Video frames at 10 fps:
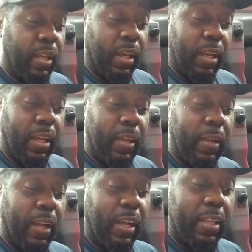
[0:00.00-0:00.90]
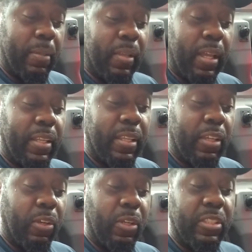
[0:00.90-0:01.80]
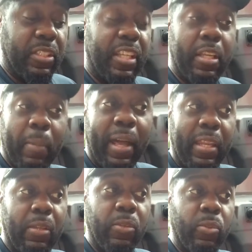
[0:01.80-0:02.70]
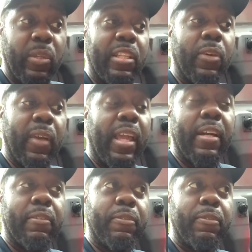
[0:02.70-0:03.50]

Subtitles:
I am not encouraging anybody who really don't have